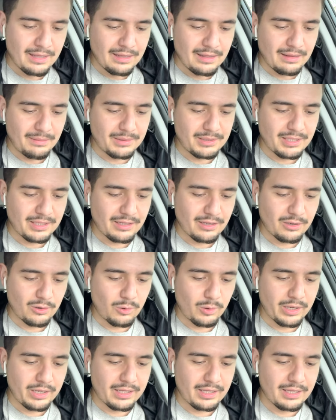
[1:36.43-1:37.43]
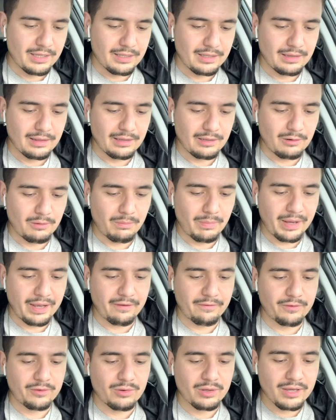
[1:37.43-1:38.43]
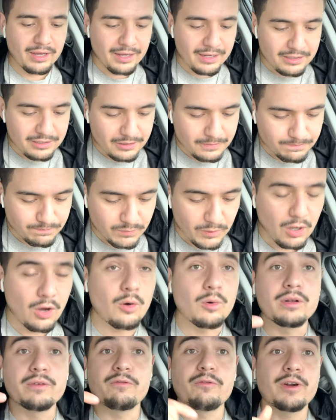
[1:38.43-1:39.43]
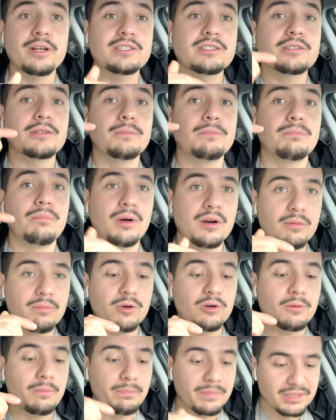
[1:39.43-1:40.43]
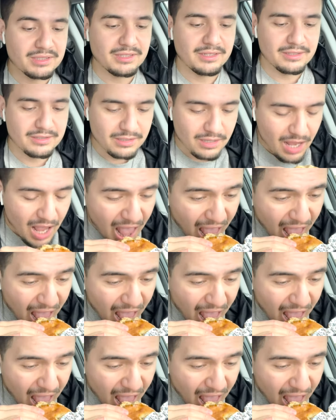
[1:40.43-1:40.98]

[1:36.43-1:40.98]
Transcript: Let me take a quick little bite for you guys. Oh, and fresh buttermilk biscuits.